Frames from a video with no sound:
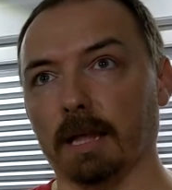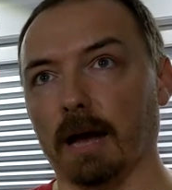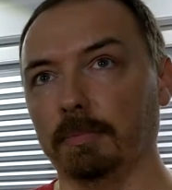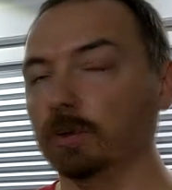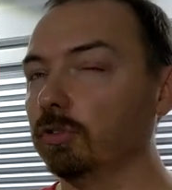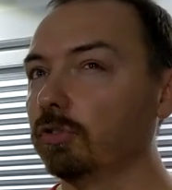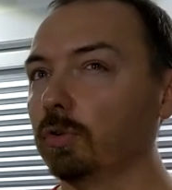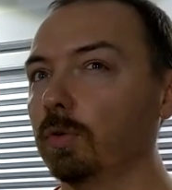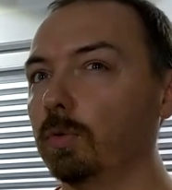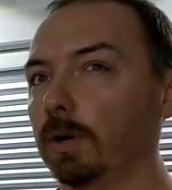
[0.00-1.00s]
I'm not
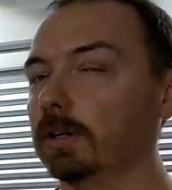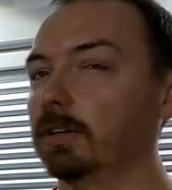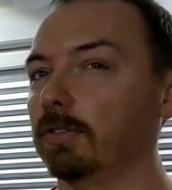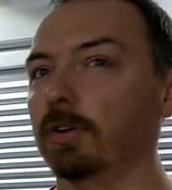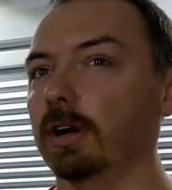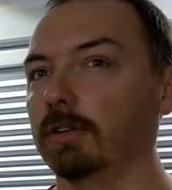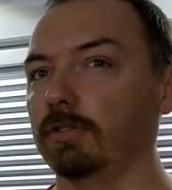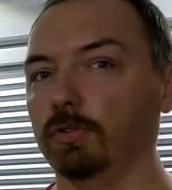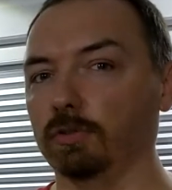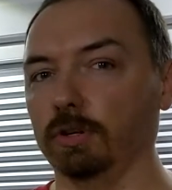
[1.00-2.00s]
sure what designers
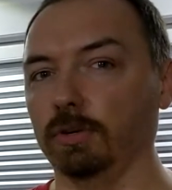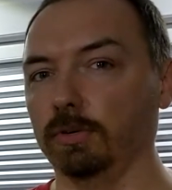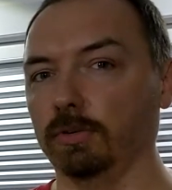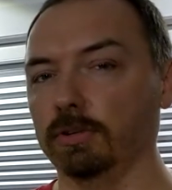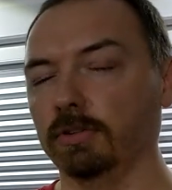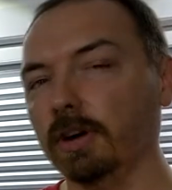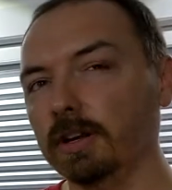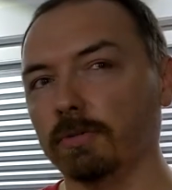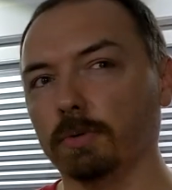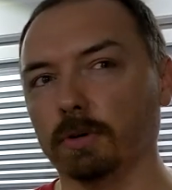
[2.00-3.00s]
usually use.
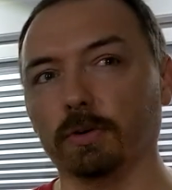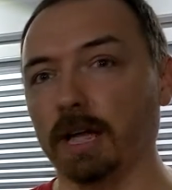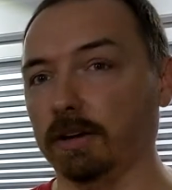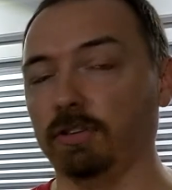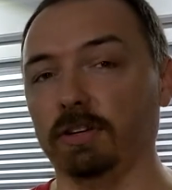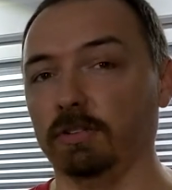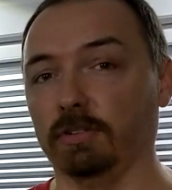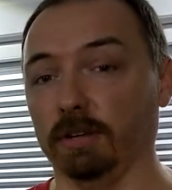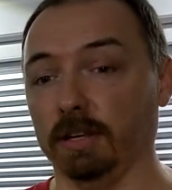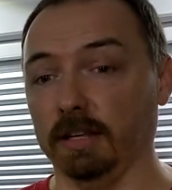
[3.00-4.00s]
Designers could actually
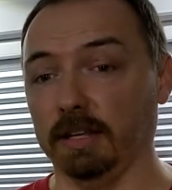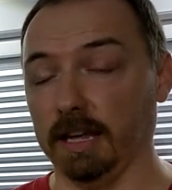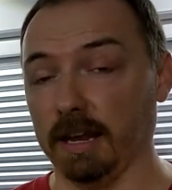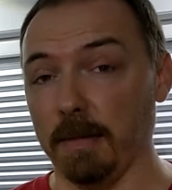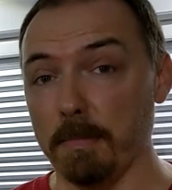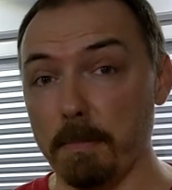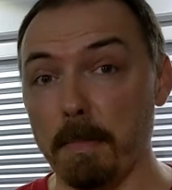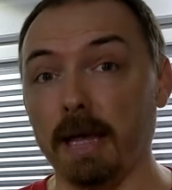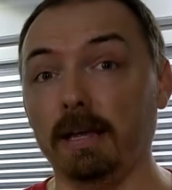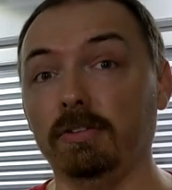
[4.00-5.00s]
just get
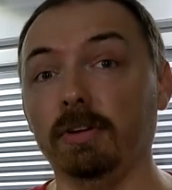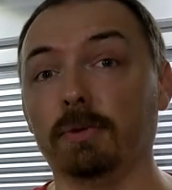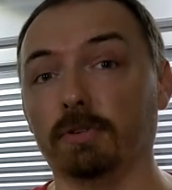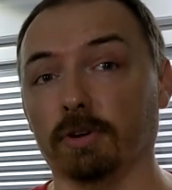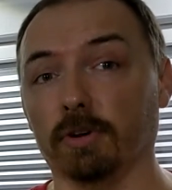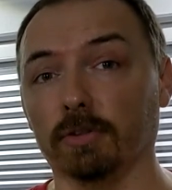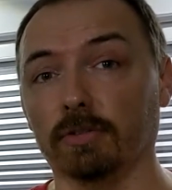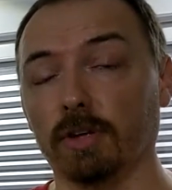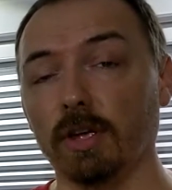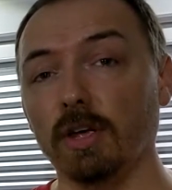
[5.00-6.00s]
amazing
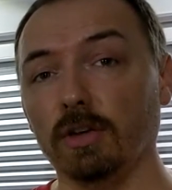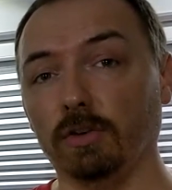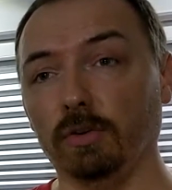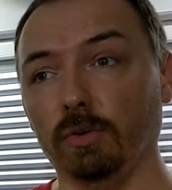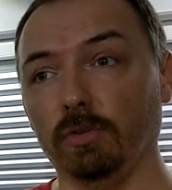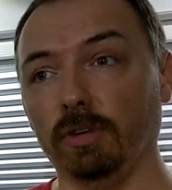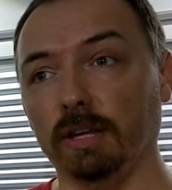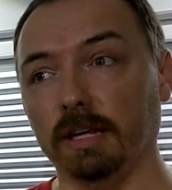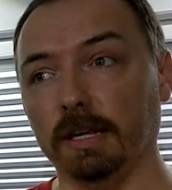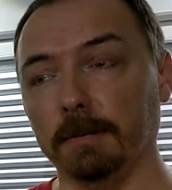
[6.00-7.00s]
results
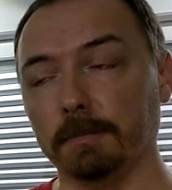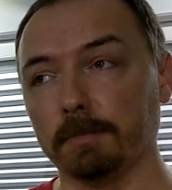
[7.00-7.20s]
using